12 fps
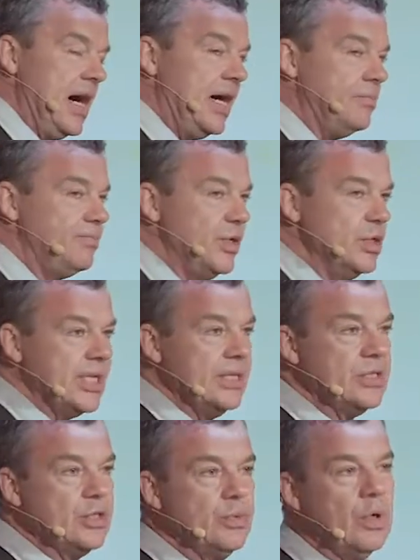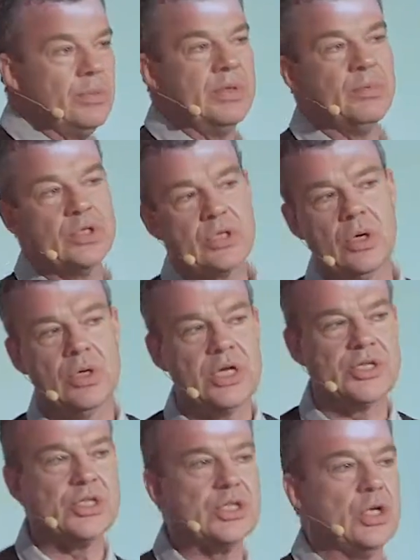and put into what we would call
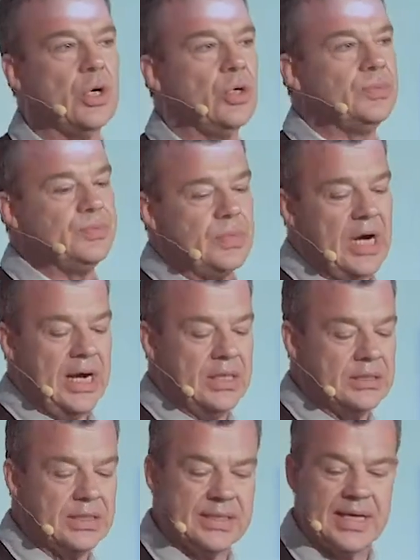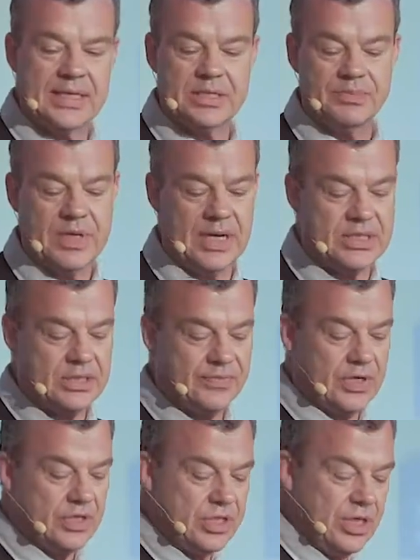a slaw. And that applies to
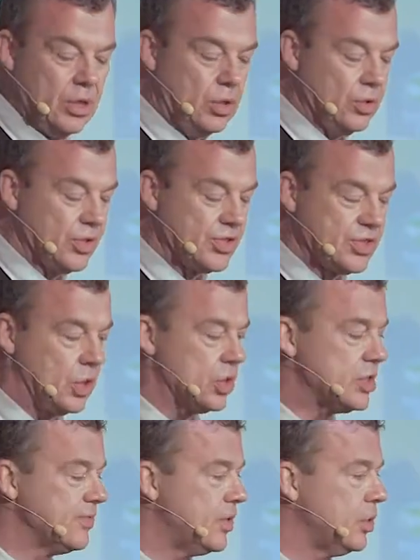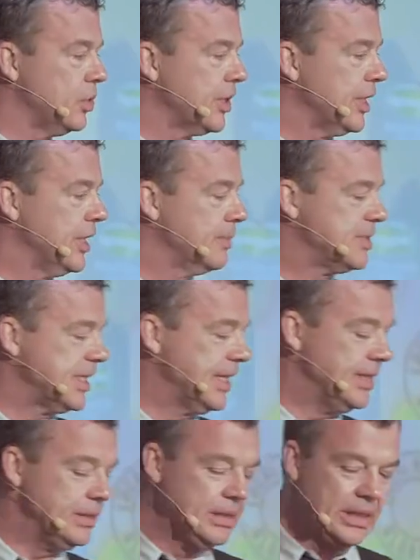virtually all the stalks of all the herbs
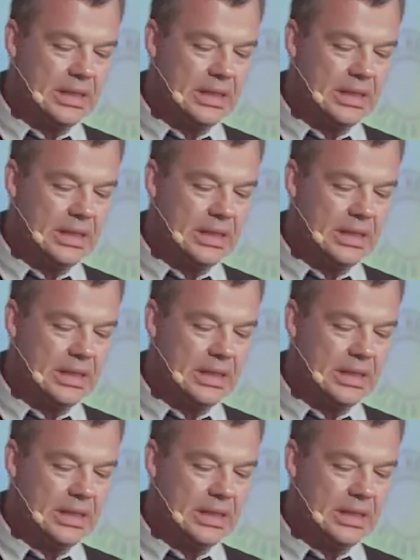here.